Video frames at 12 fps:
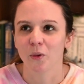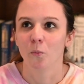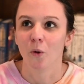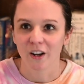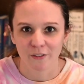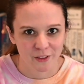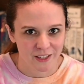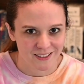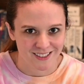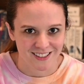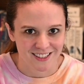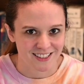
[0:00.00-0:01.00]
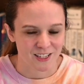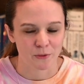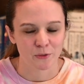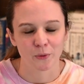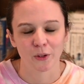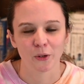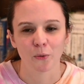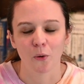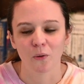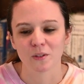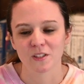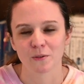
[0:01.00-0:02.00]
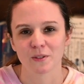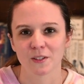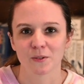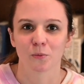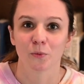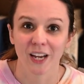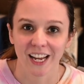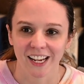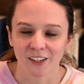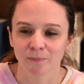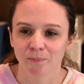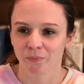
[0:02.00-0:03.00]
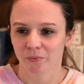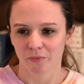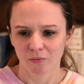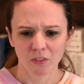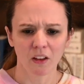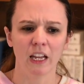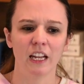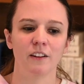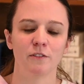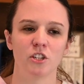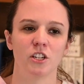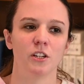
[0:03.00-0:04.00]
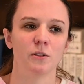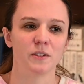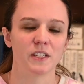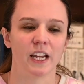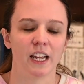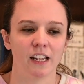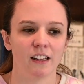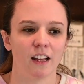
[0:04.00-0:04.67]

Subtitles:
One of the instances that was really cool was there was this ring, and if she used it,